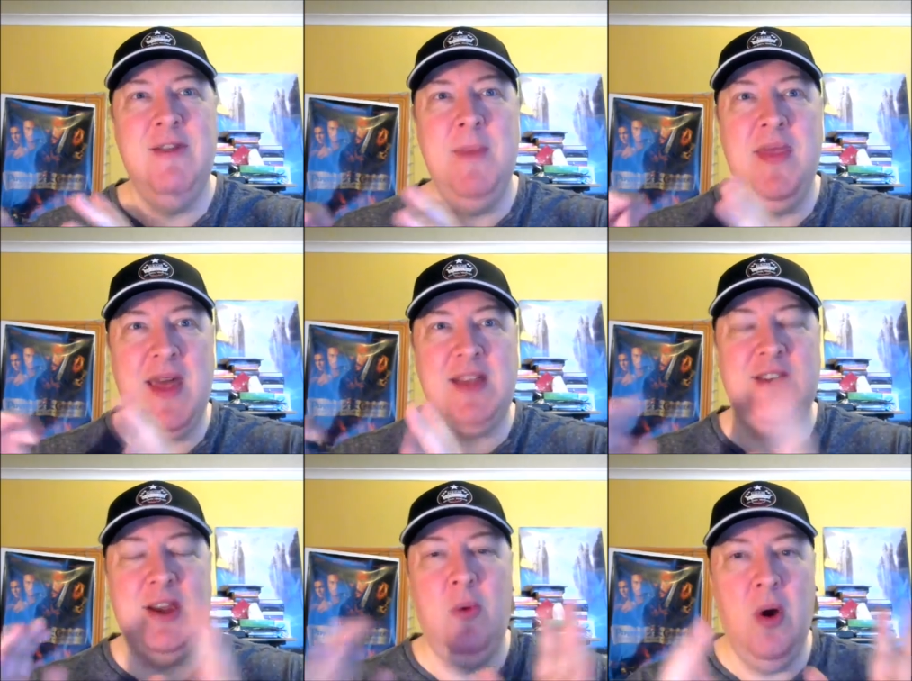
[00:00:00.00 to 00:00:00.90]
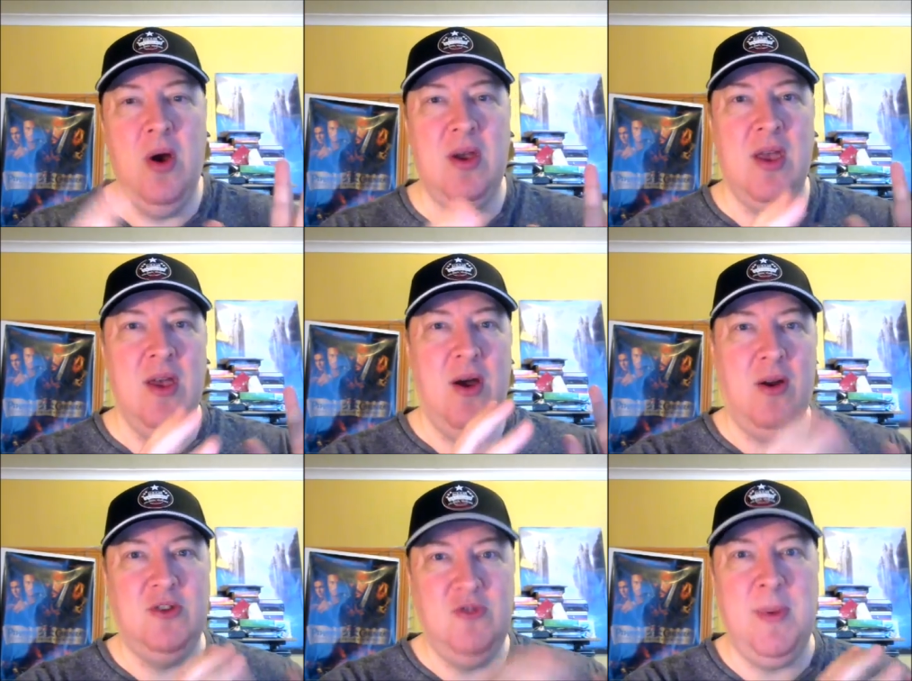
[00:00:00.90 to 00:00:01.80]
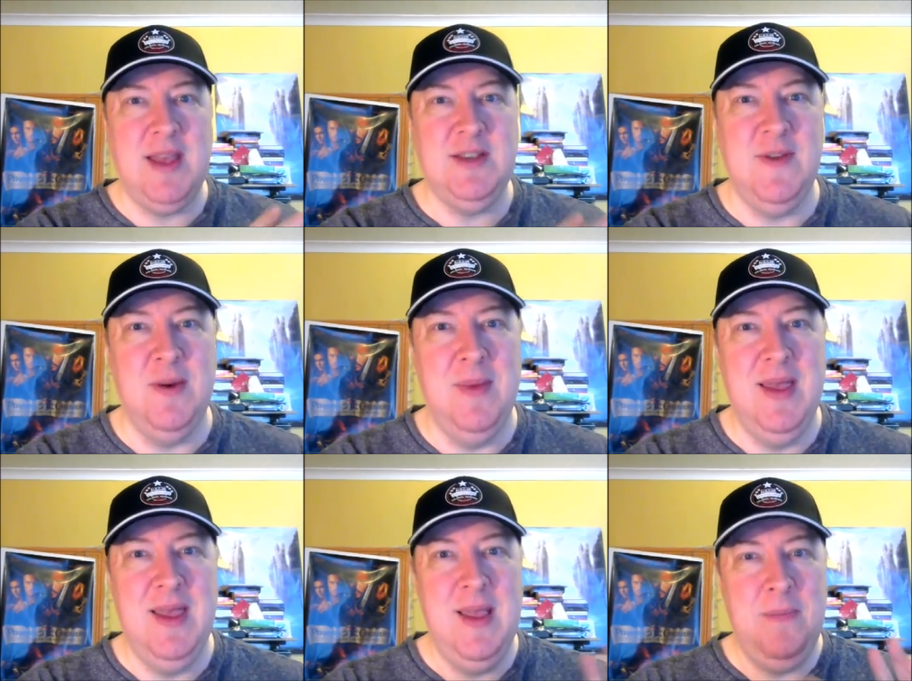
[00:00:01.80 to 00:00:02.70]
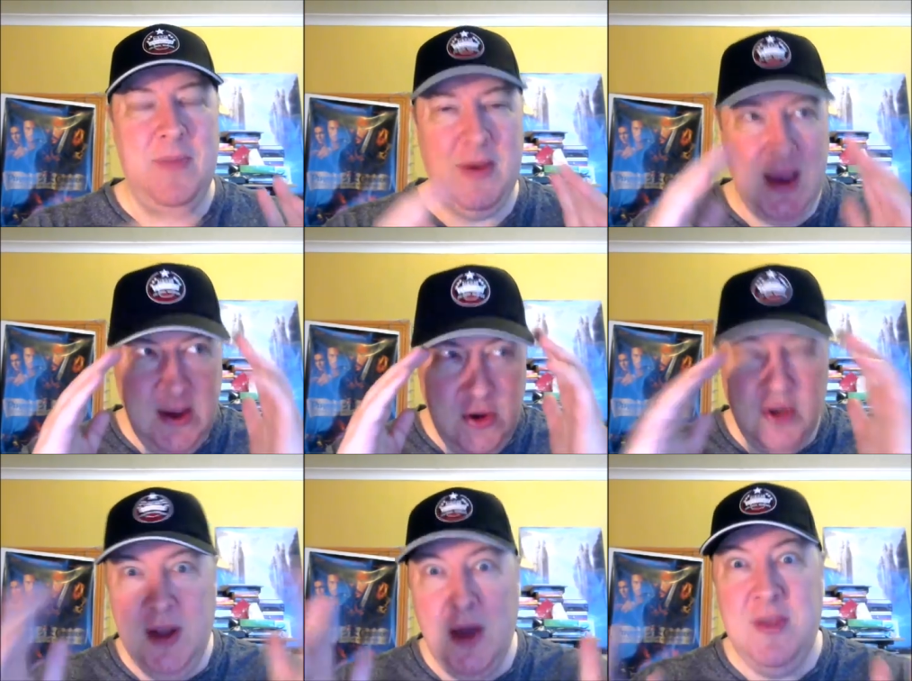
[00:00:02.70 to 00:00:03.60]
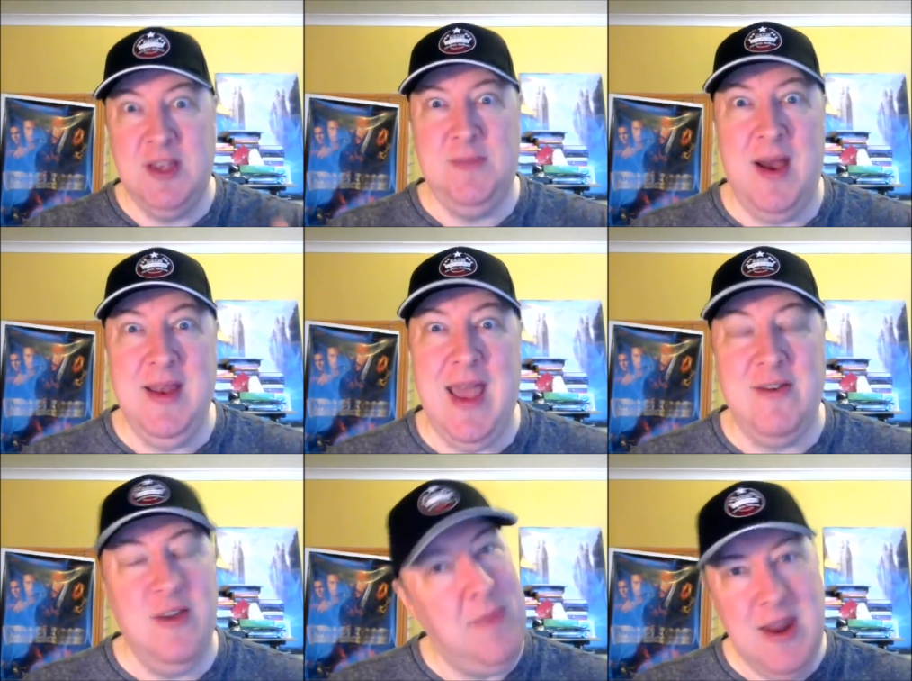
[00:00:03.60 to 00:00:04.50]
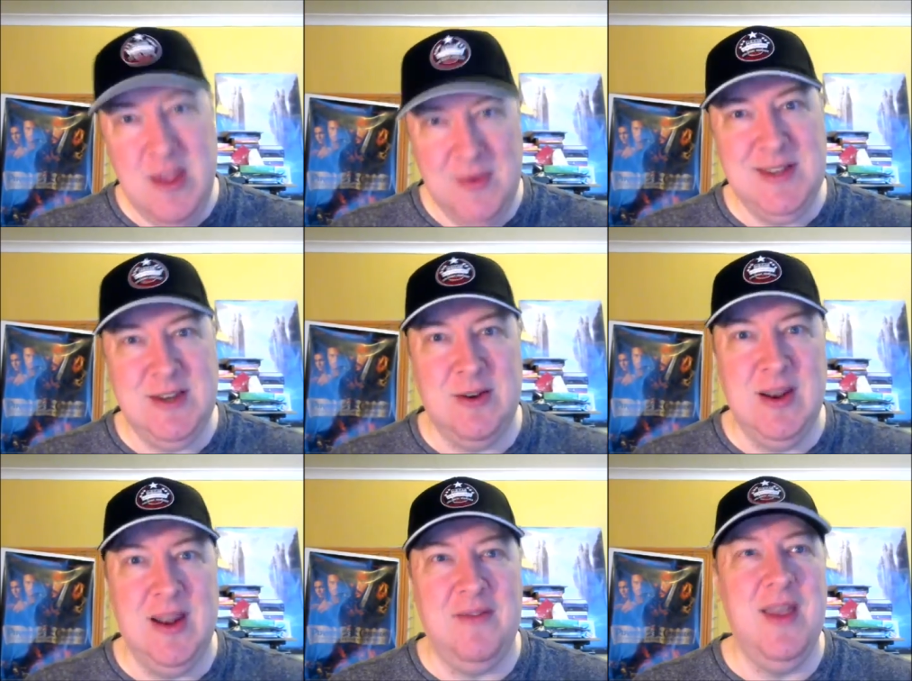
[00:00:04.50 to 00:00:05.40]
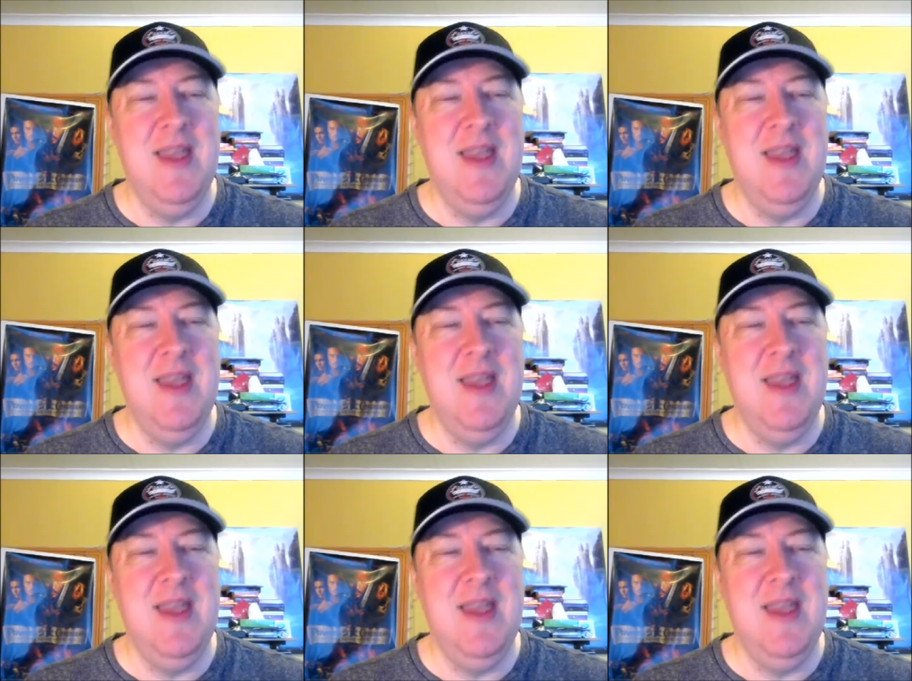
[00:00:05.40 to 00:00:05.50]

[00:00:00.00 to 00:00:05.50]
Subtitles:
mean that's going to work on a XXX film. Okay, you should know this by now. You've been in the business long enough.